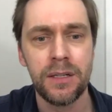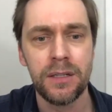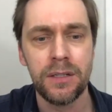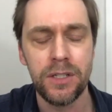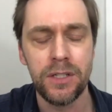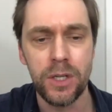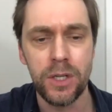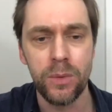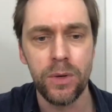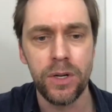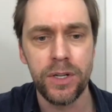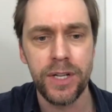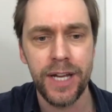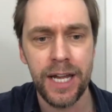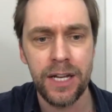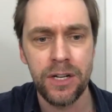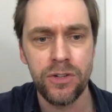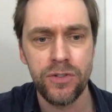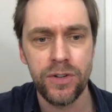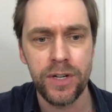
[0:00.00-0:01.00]
new word
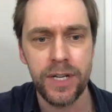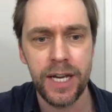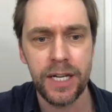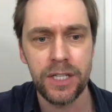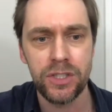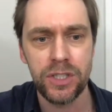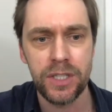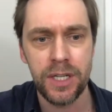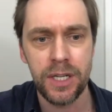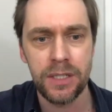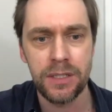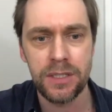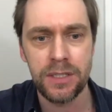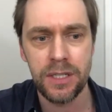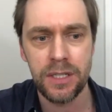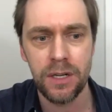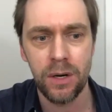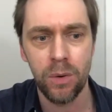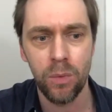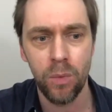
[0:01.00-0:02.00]
Hendry,
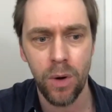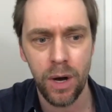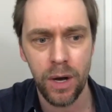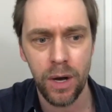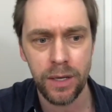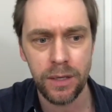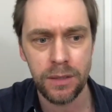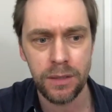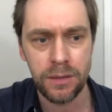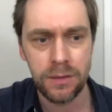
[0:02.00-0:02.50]
H-E-N-D-R-Y.